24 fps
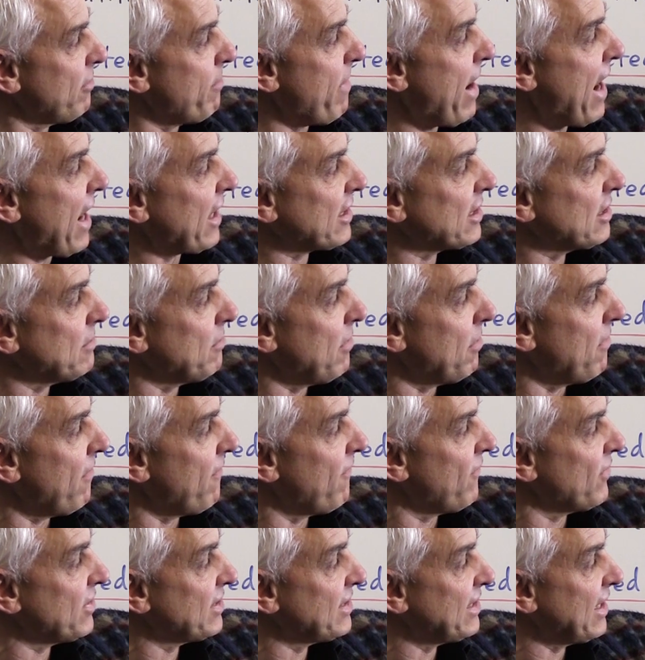the maximum
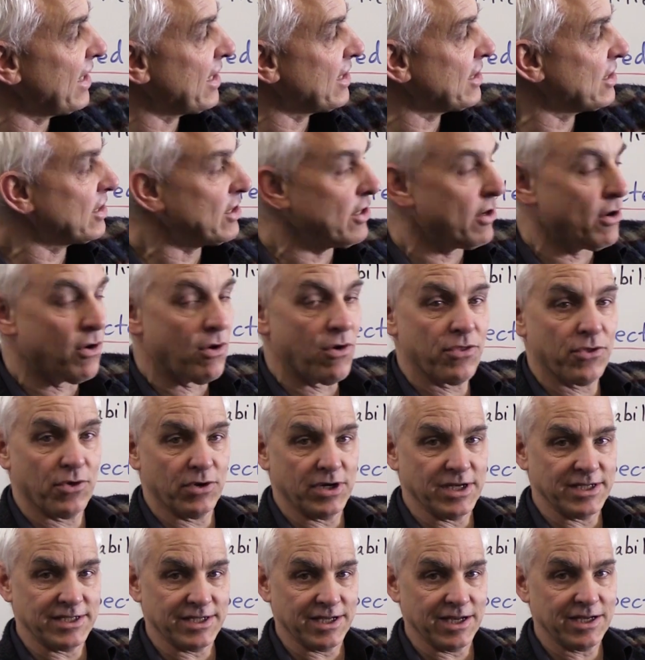of
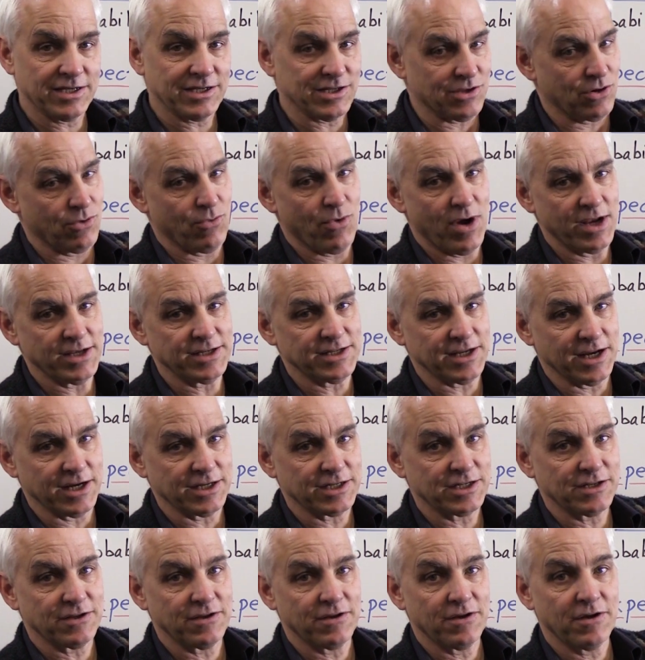6/36, or
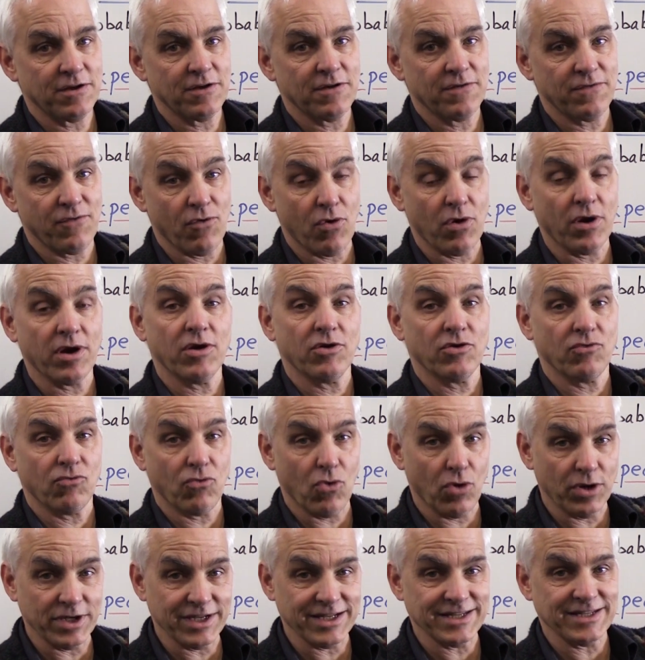1/6 for
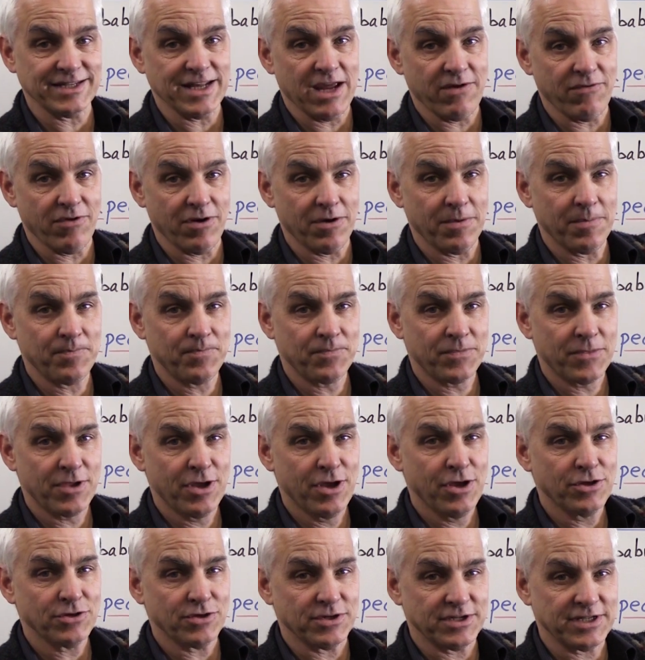rolling a 7.
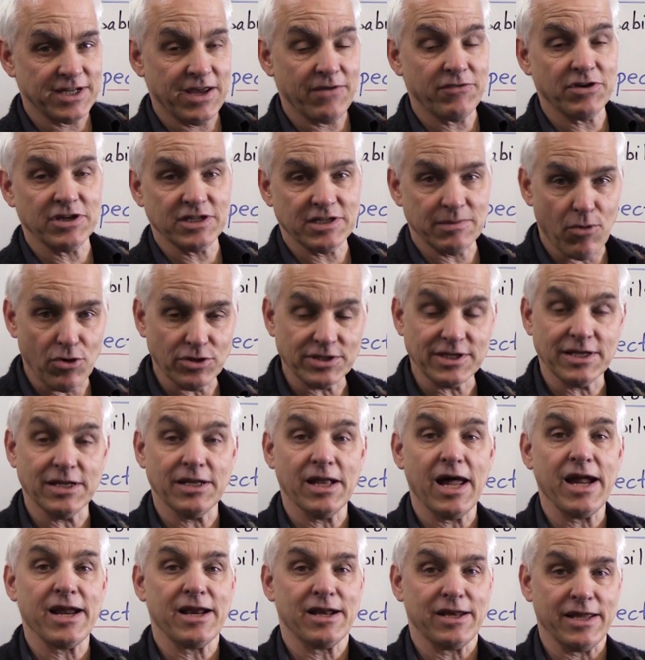So 7 is the most
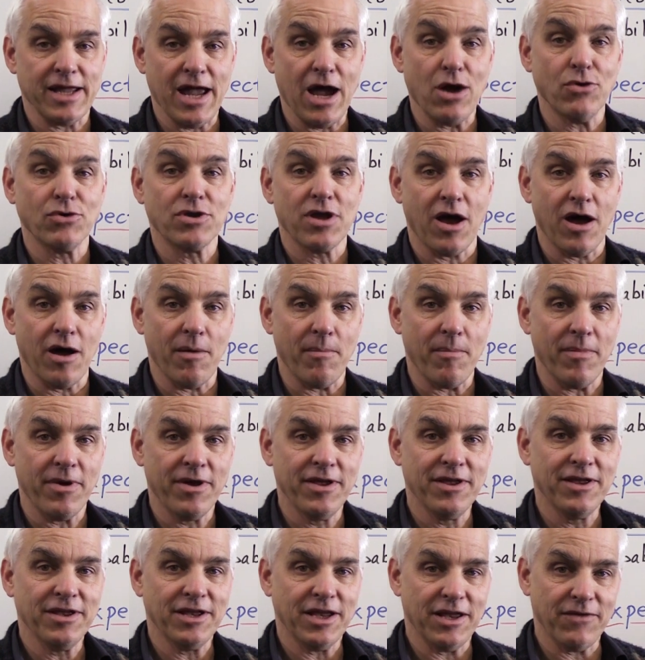likely outcome
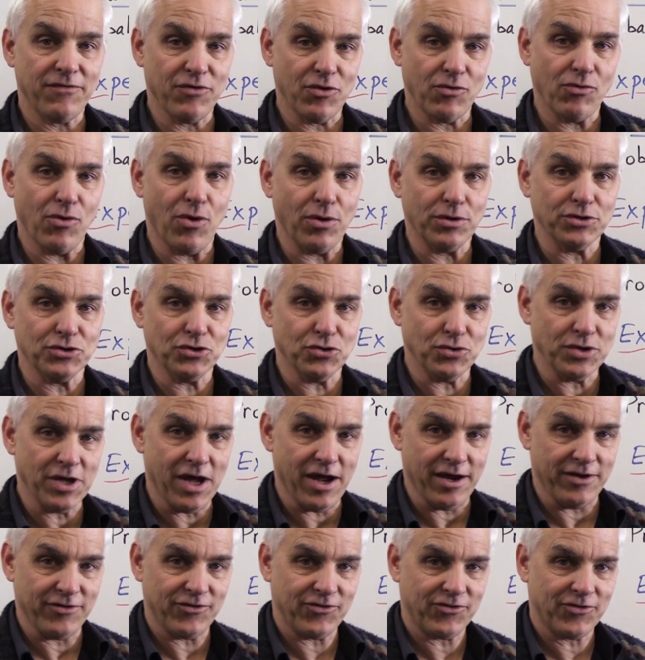if you roll 2
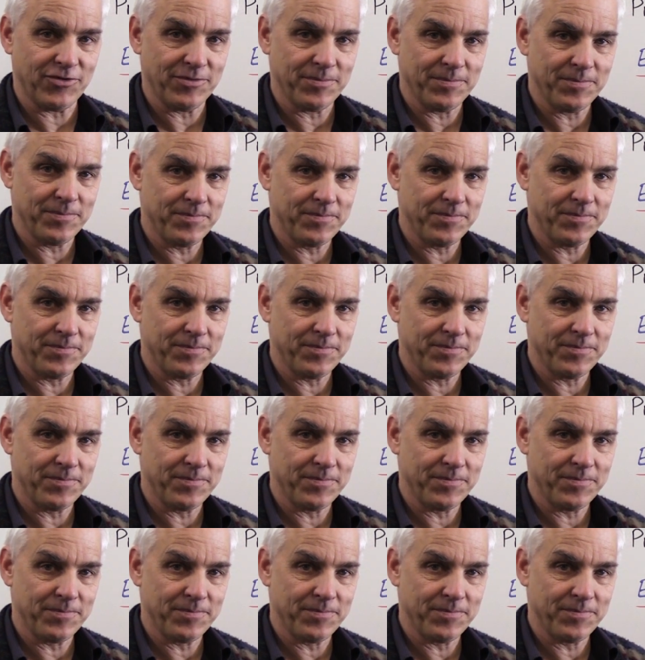dice.